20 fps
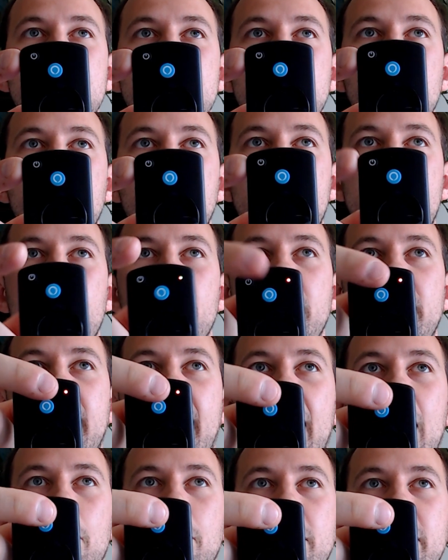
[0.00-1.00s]
the pairing
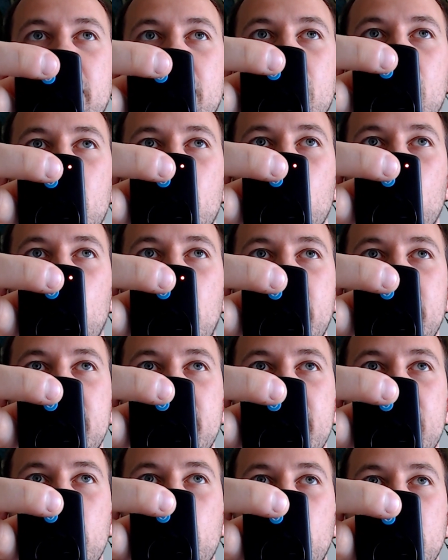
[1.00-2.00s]
happening right
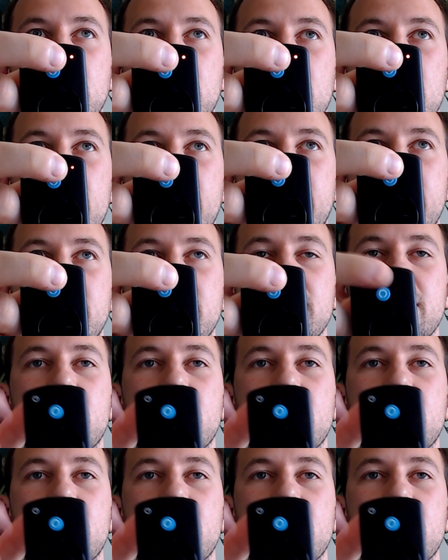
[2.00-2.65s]
there with the light.